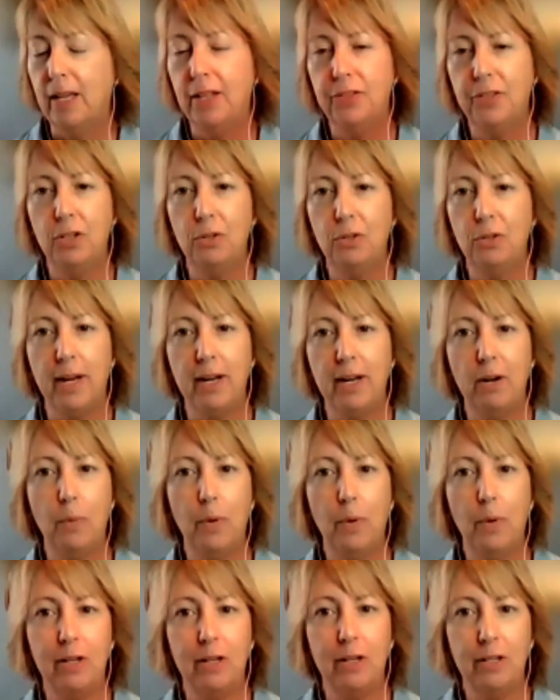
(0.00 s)
great
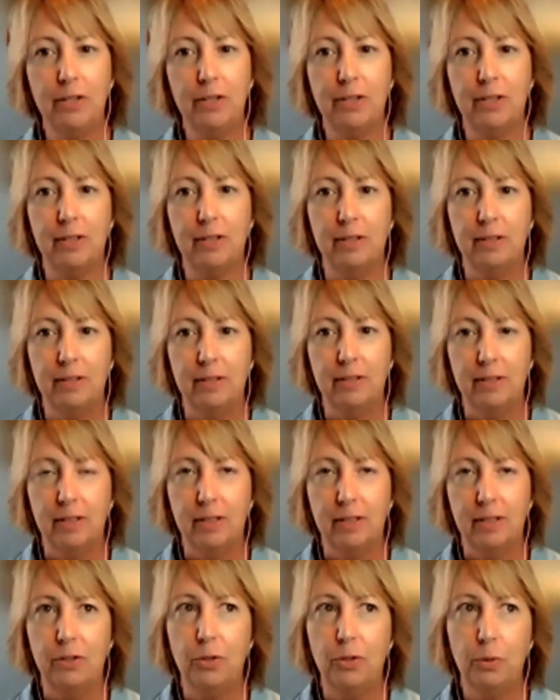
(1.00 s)
awareness
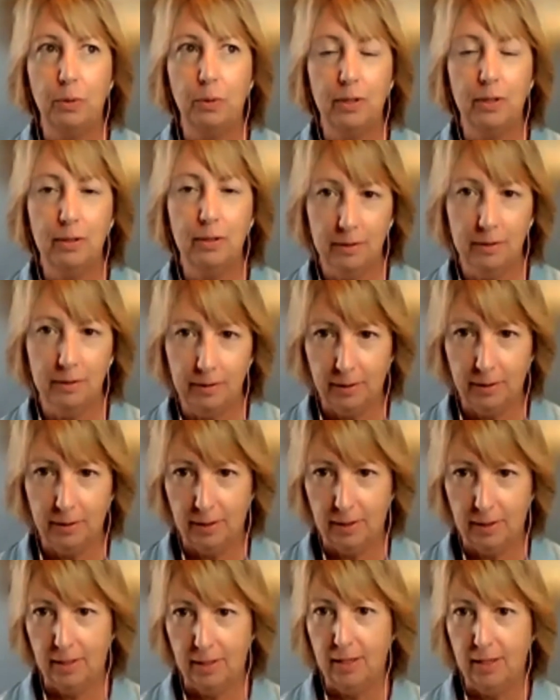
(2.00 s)
tool
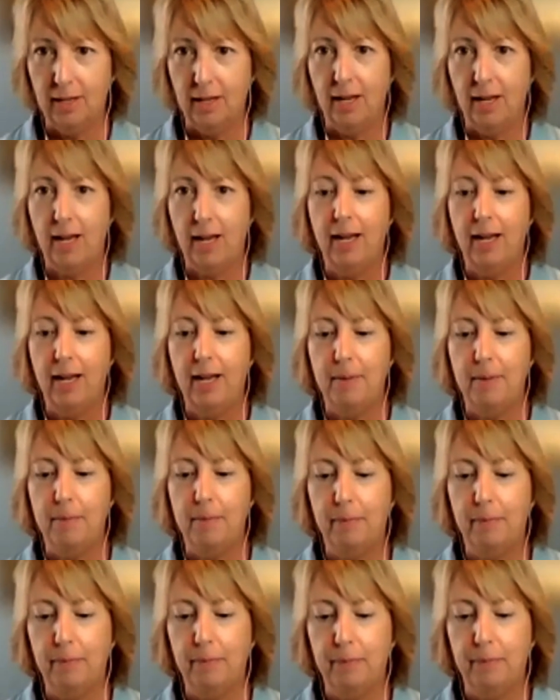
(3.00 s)

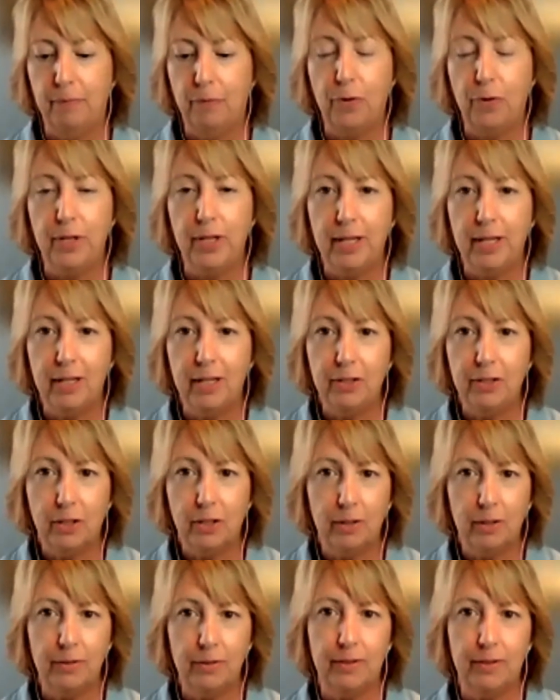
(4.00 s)
for young
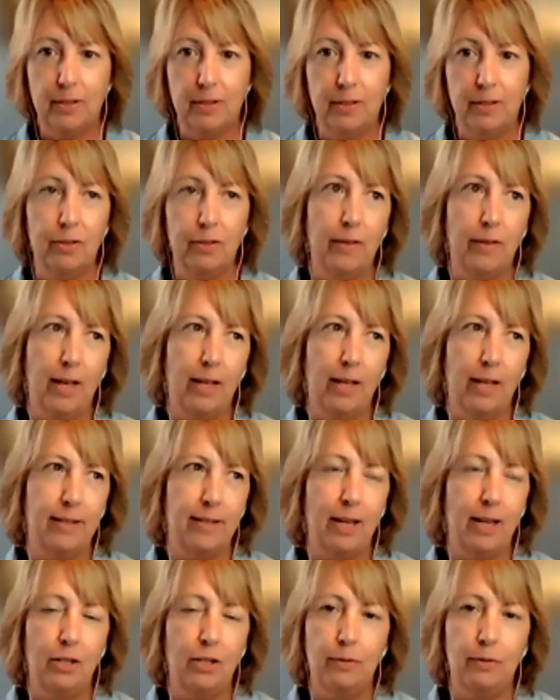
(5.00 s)
adults. So that's
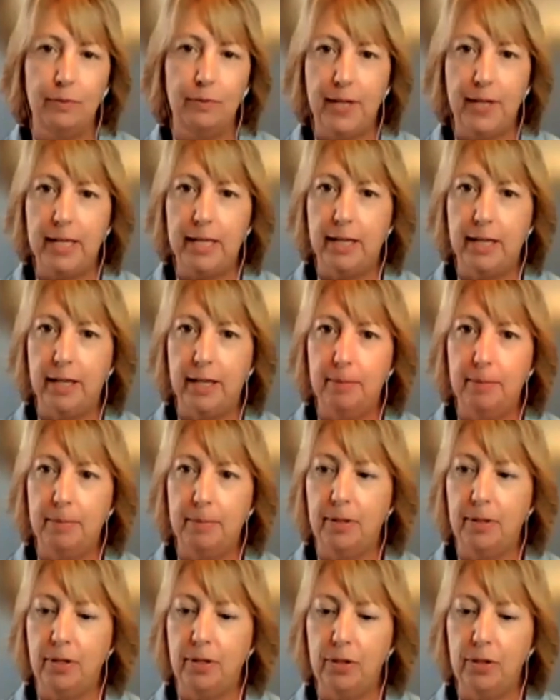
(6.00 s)
age 15 and up,
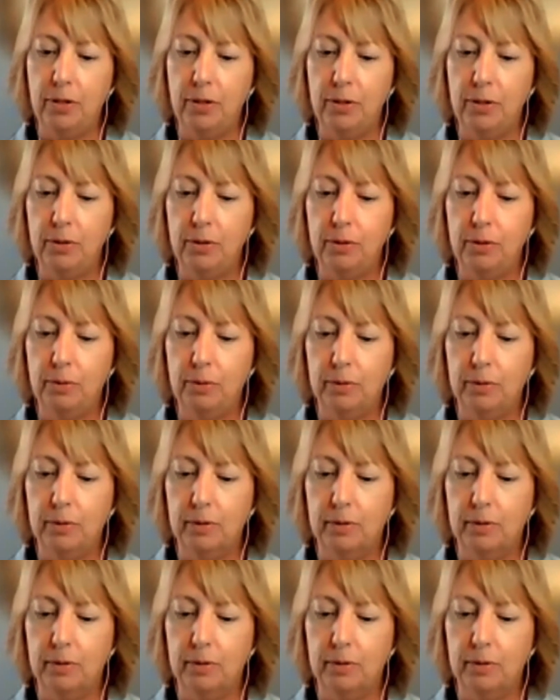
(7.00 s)
who